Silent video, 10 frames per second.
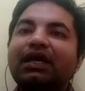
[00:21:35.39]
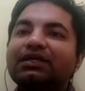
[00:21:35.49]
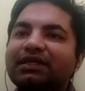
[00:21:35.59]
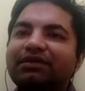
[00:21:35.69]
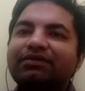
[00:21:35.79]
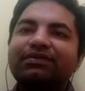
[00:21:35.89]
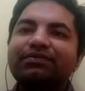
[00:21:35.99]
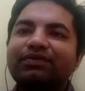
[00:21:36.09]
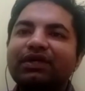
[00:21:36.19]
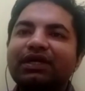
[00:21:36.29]
sit with him
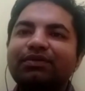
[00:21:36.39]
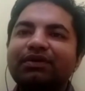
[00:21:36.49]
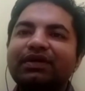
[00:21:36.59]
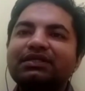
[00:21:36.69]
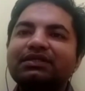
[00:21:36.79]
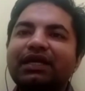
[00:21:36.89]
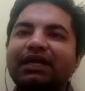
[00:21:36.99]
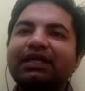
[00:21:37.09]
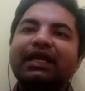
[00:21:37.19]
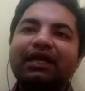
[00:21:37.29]
for a couple of hours
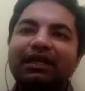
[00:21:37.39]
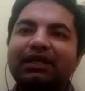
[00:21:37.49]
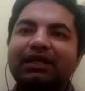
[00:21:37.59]
and again